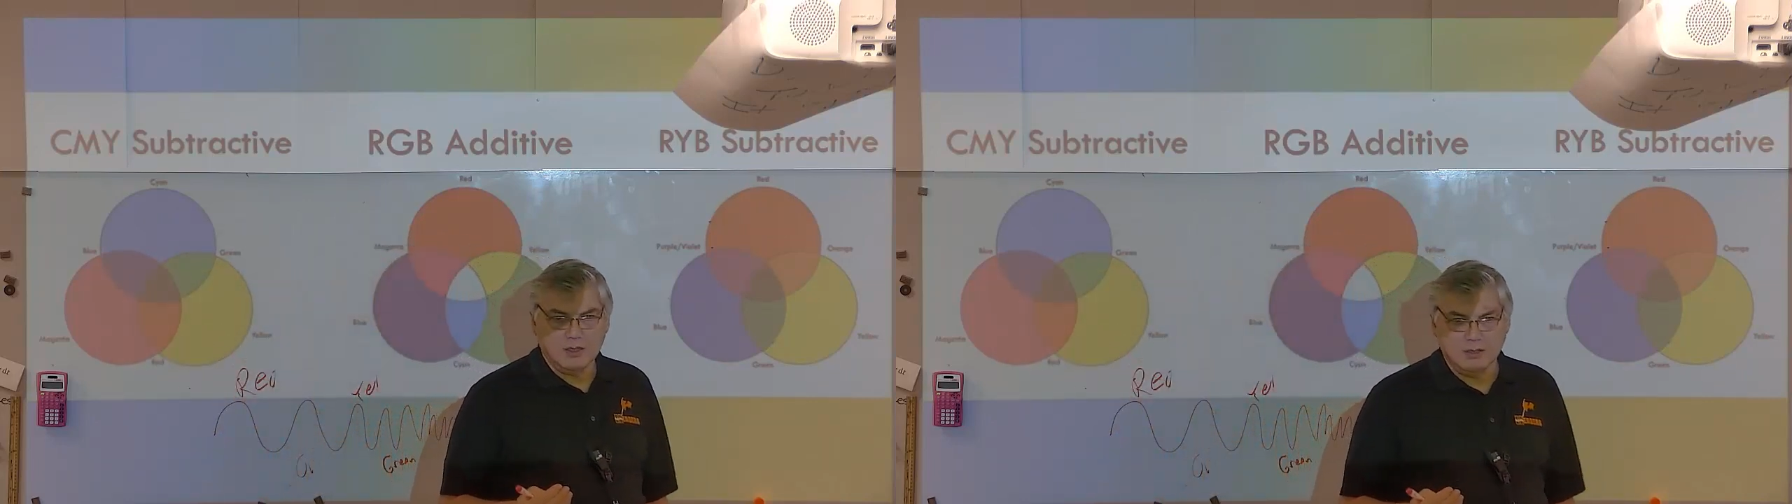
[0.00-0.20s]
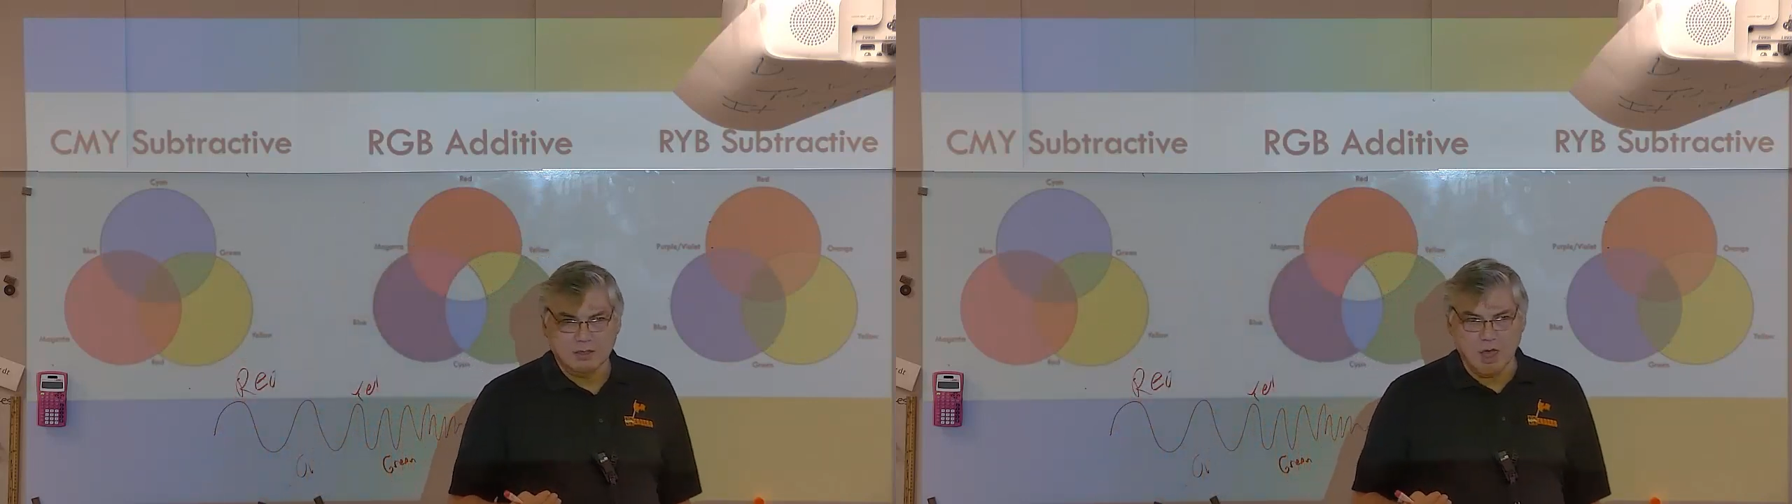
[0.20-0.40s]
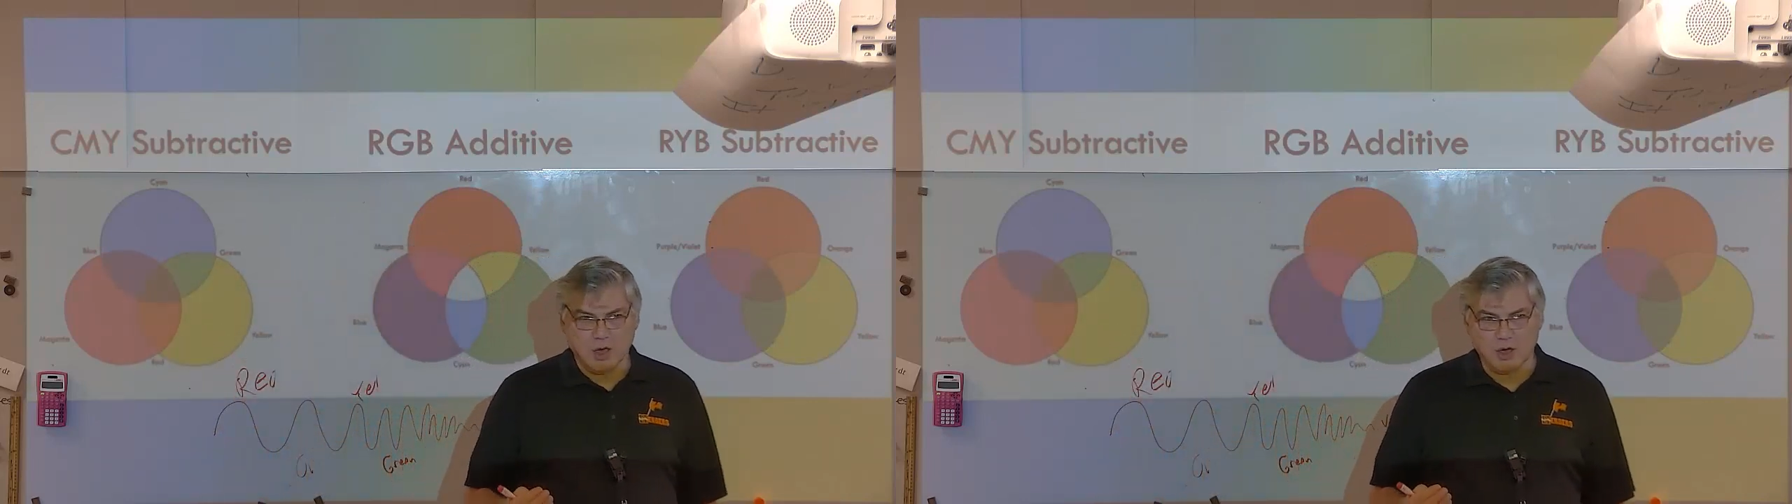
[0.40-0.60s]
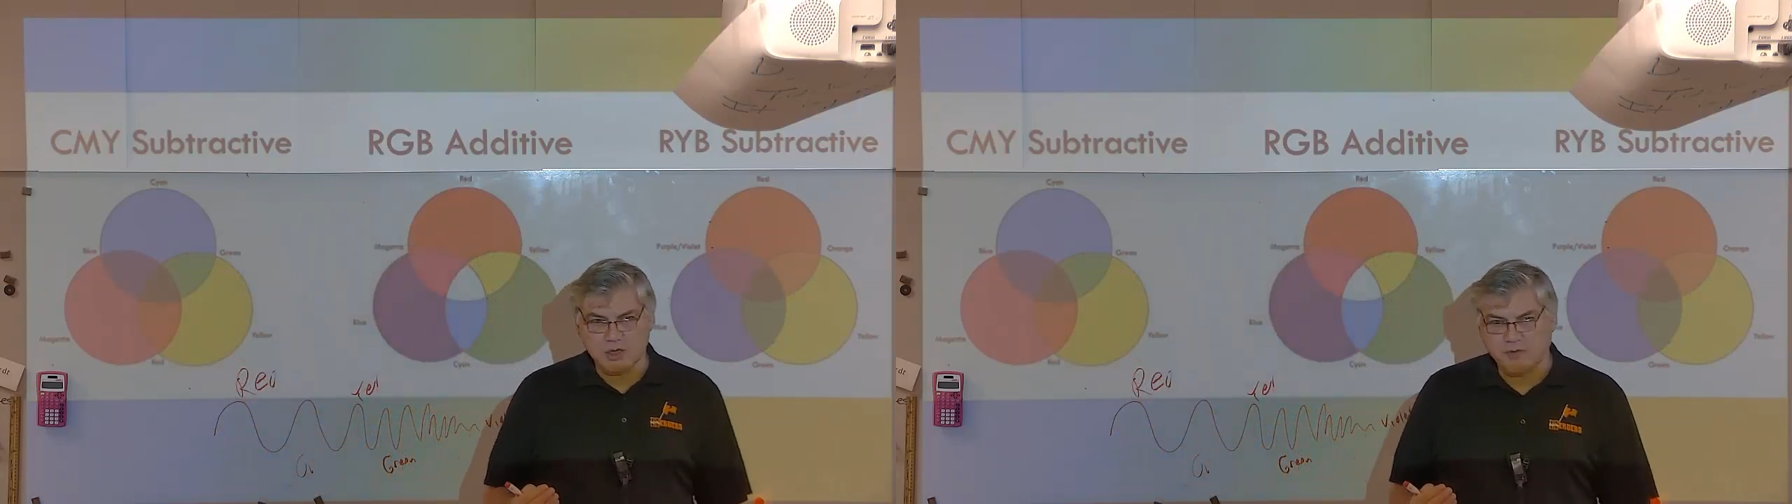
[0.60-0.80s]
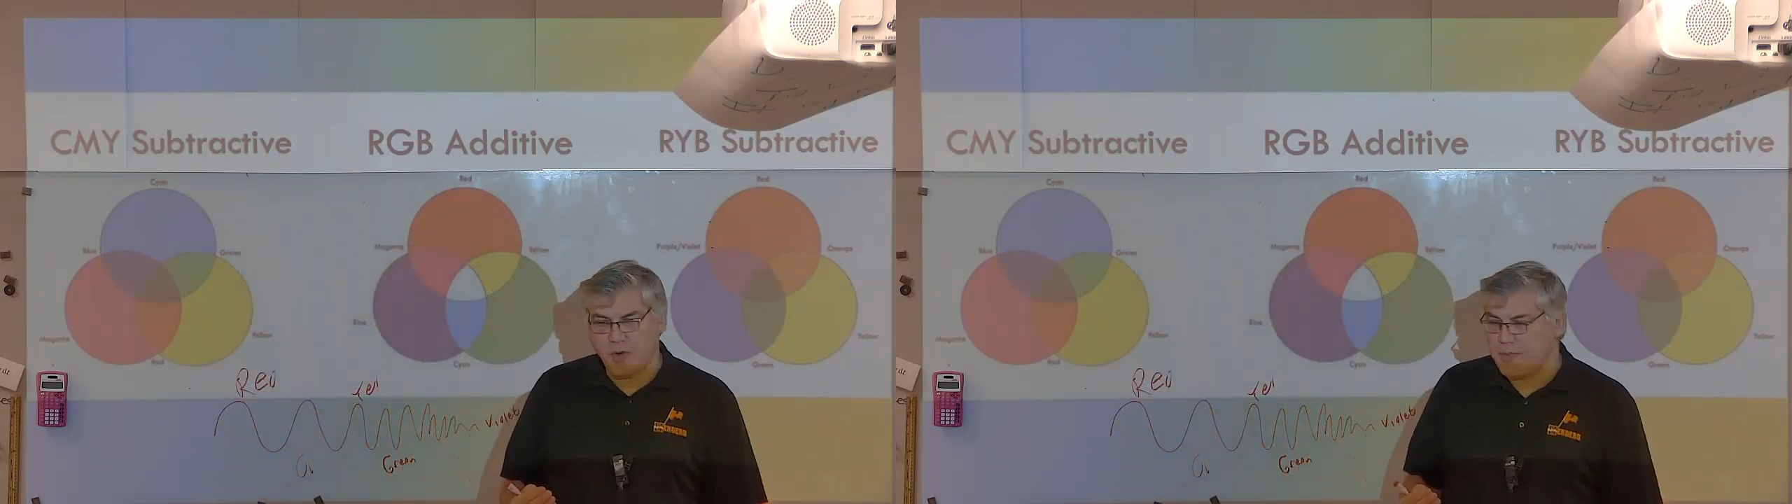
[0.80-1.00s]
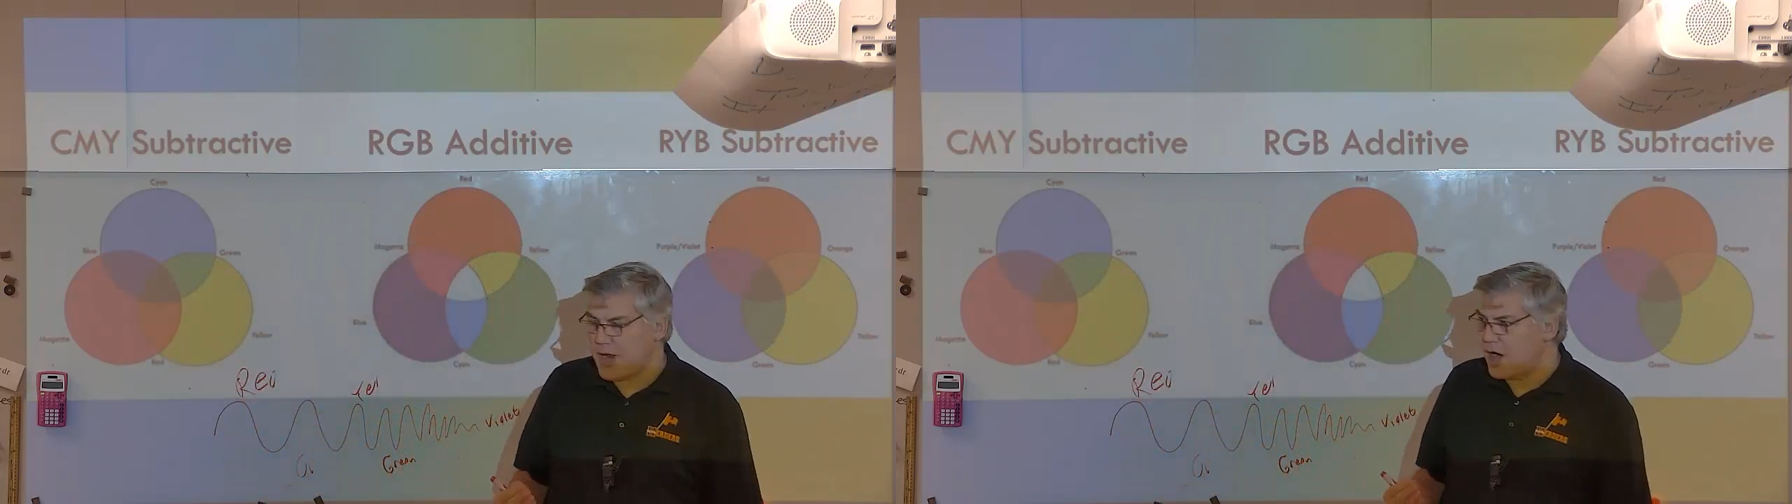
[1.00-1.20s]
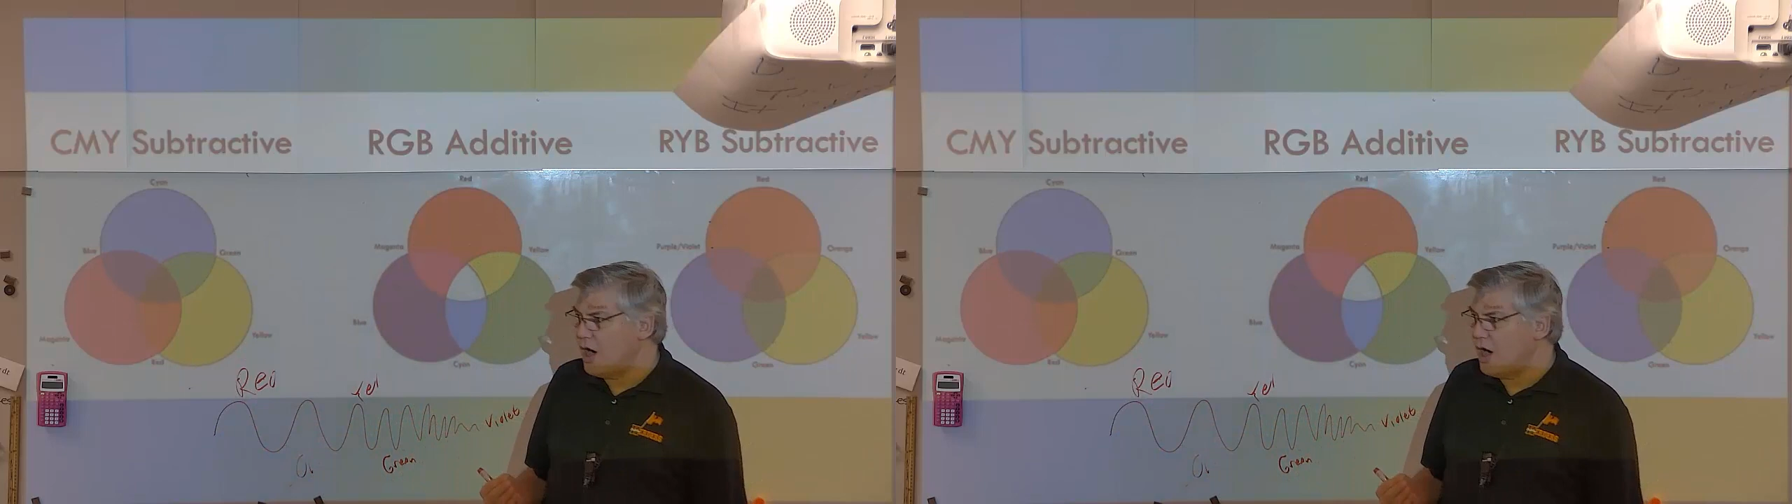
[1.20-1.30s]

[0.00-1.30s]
colors from there